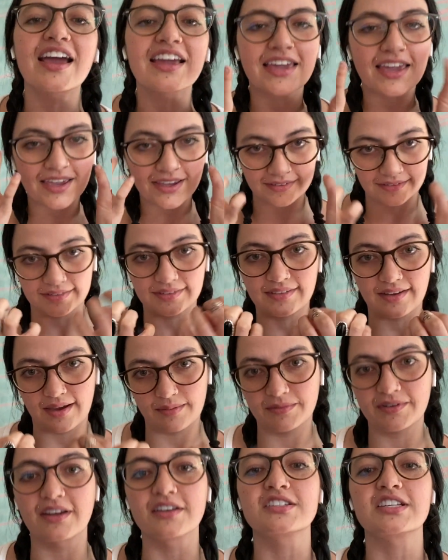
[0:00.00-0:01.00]
I can't
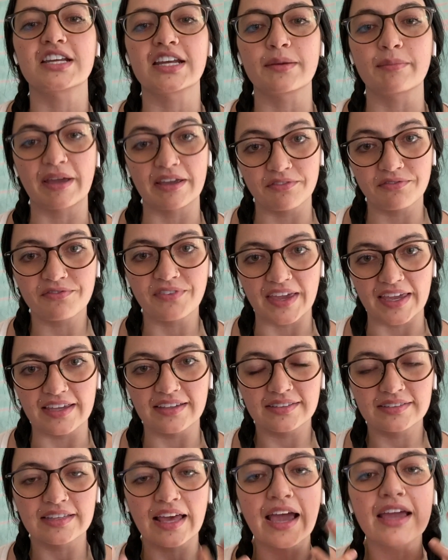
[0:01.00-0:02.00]
stop touching my
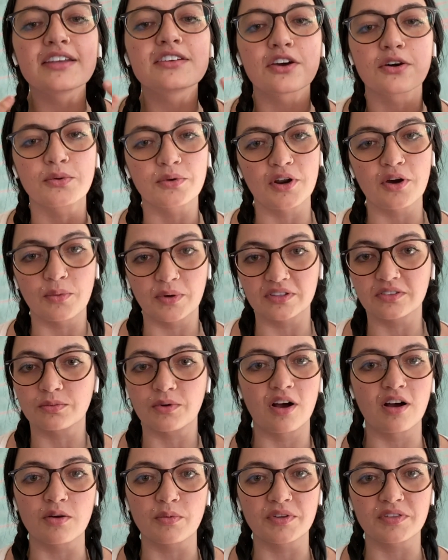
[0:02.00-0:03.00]
face. I don't know what's
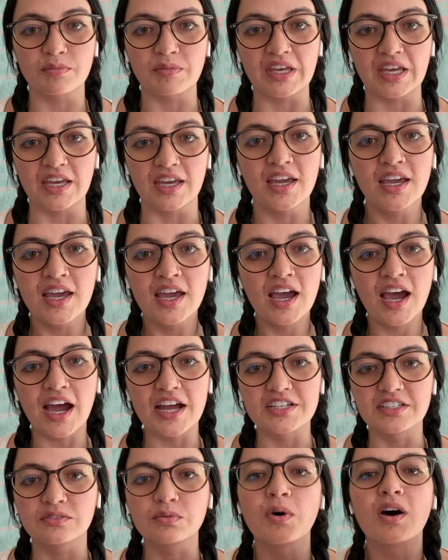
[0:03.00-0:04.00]
wrong with me.
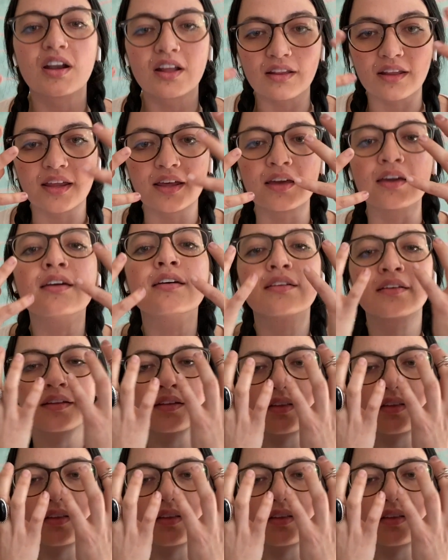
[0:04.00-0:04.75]
I just wanna like...